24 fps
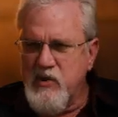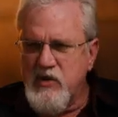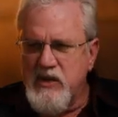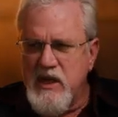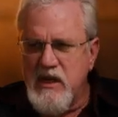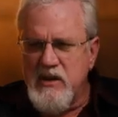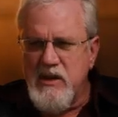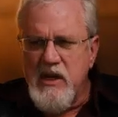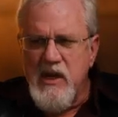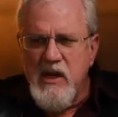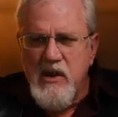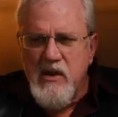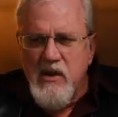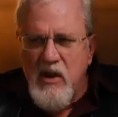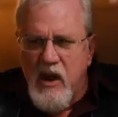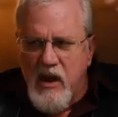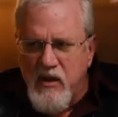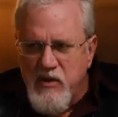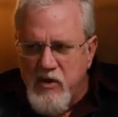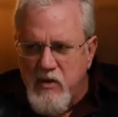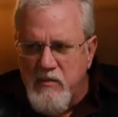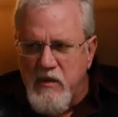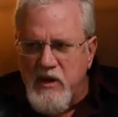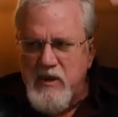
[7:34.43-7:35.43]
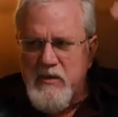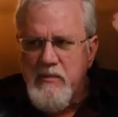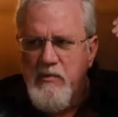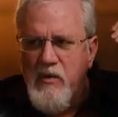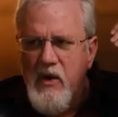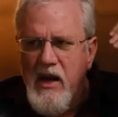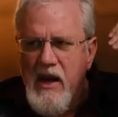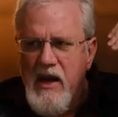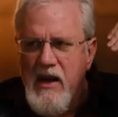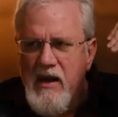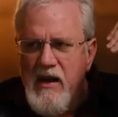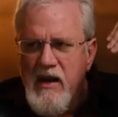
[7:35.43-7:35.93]
who says you must
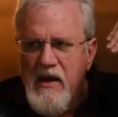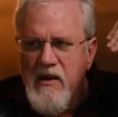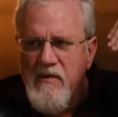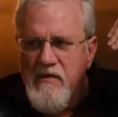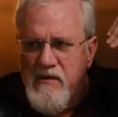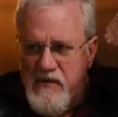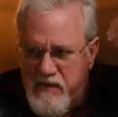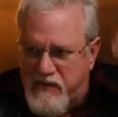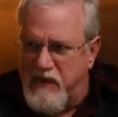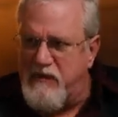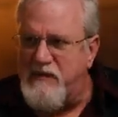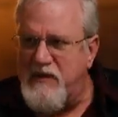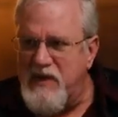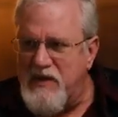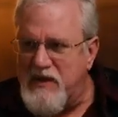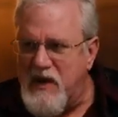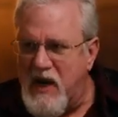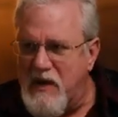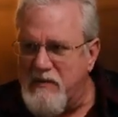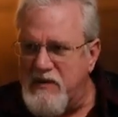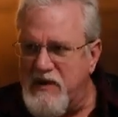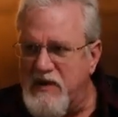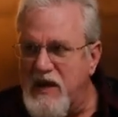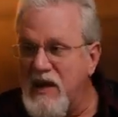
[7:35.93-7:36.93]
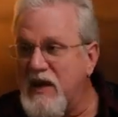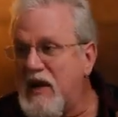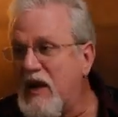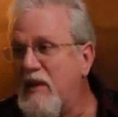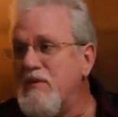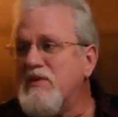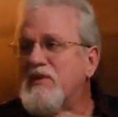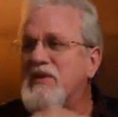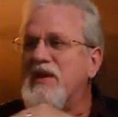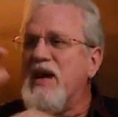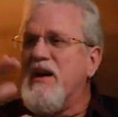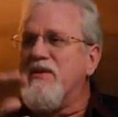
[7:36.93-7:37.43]
pray 50 times a day,
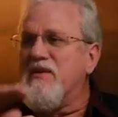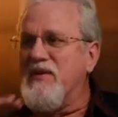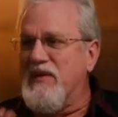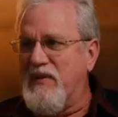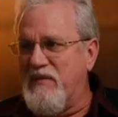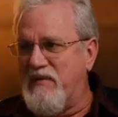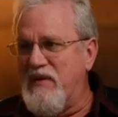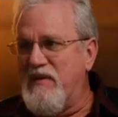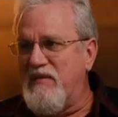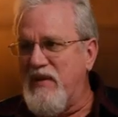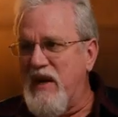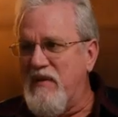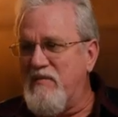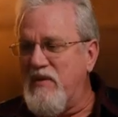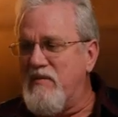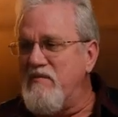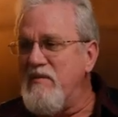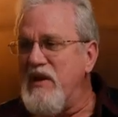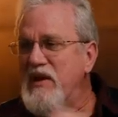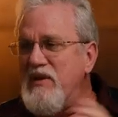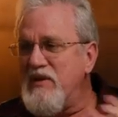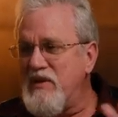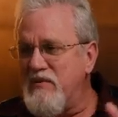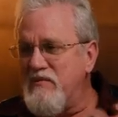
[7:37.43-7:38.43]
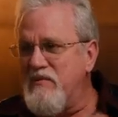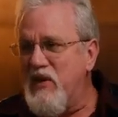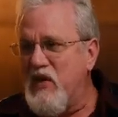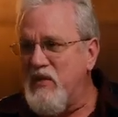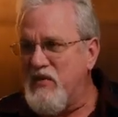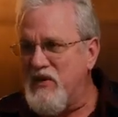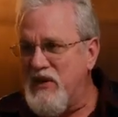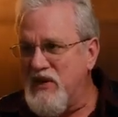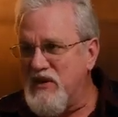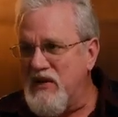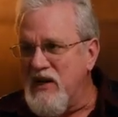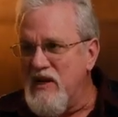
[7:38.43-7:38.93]
comes down to the 5th heaven, meets
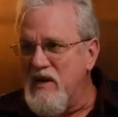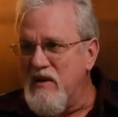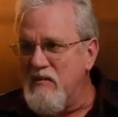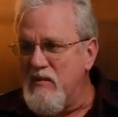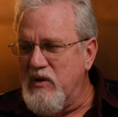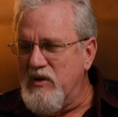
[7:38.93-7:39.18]
Moses.